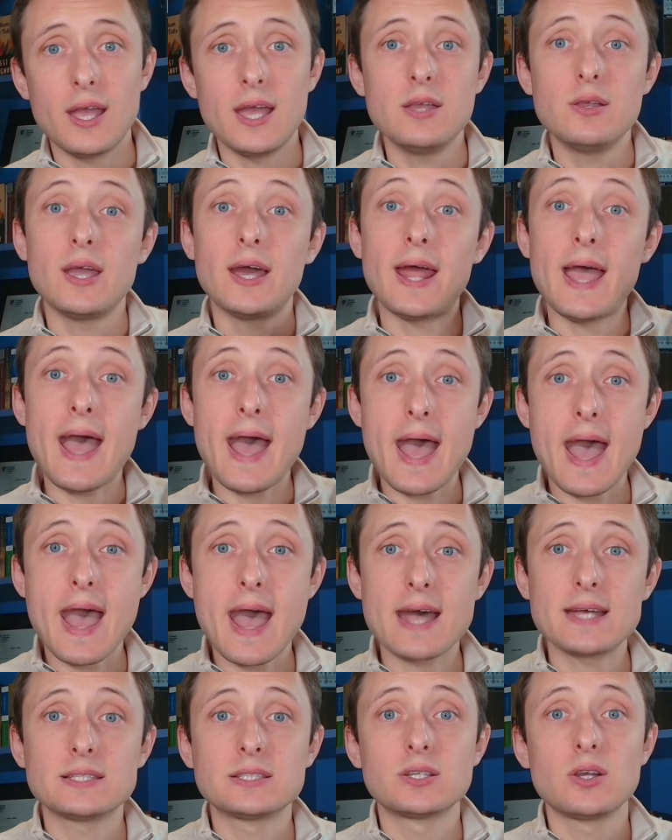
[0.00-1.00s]
You gotta
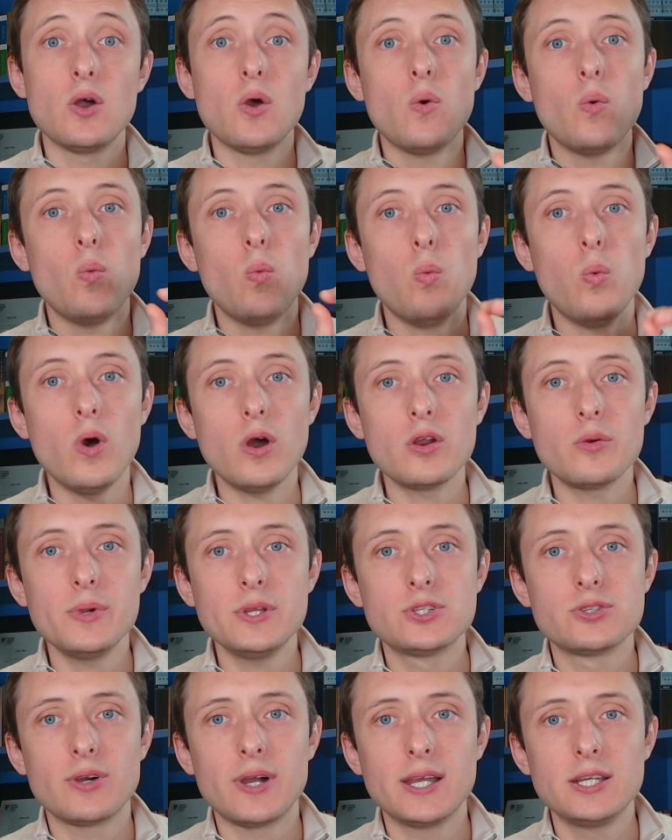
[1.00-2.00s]
ask, what are we
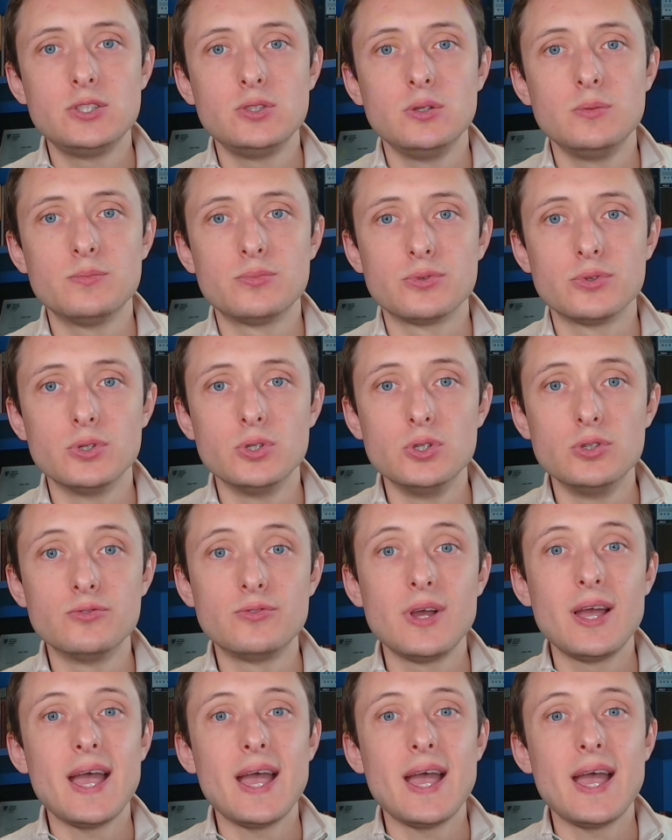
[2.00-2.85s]
trying to improve